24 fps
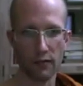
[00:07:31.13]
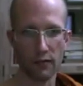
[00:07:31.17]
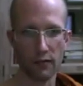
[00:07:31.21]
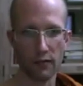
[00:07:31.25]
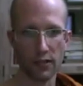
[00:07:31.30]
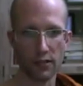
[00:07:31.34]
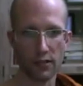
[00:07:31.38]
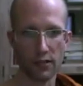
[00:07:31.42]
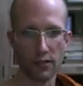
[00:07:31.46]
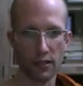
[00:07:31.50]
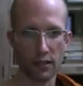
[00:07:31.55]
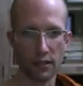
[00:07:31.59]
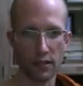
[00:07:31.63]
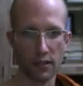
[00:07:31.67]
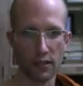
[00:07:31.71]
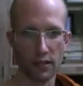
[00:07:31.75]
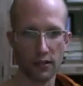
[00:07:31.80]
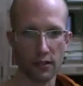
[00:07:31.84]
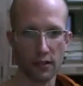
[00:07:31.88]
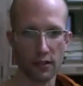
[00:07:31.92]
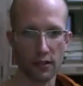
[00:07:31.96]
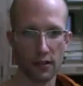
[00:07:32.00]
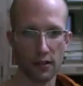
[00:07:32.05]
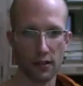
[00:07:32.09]
Eventually,
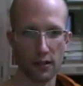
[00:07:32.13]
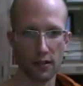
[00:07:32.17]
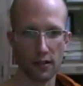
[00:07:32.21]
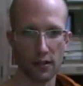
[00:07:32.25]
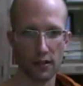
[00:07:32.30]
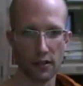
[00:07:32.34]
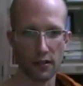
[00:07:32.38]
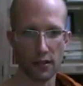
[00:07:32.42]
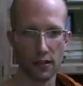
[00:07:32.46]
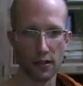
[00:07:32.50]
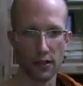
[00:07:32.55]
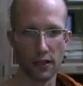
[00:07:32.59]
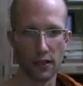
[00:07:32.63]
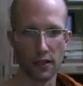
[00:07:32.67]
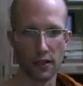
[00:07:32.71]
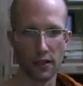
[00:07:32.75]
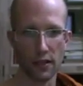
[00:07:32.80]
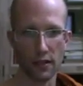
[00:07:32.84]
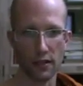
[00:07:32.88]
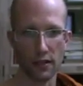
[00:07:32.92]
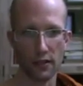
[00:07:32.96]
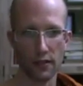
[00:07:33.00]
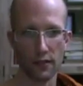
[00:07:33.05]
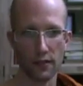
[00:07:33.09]
you'll you'll get
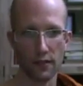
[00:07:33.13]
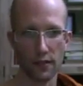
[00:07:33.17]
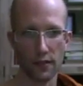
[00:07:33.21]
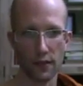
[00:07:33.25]
there.